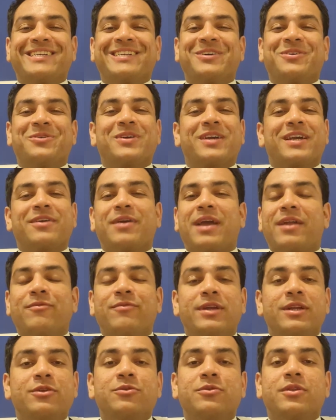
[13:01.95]
Okay, and
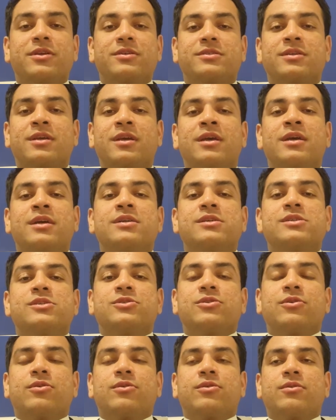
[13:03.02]
we do this.
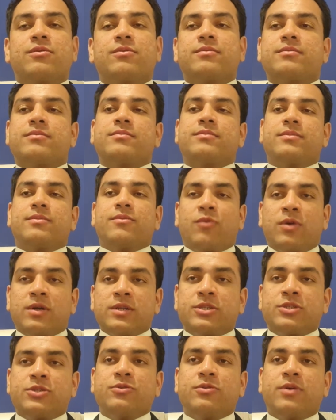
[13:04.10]
So
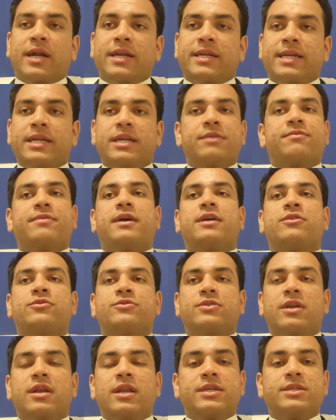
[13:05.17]
once you identify those
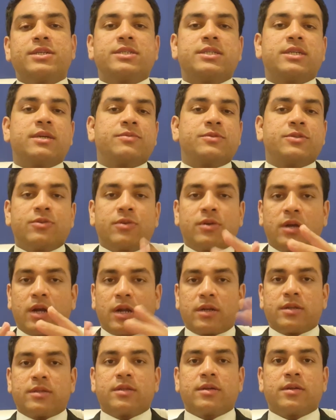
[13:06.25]
relationships, you
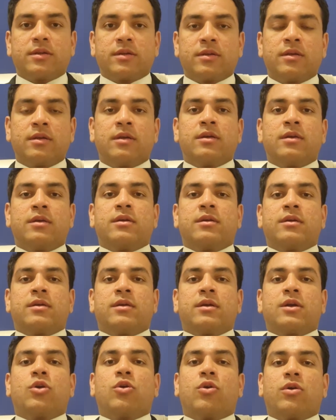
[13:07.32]
cut the
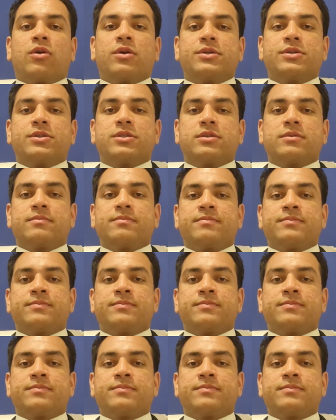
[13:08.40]
cords,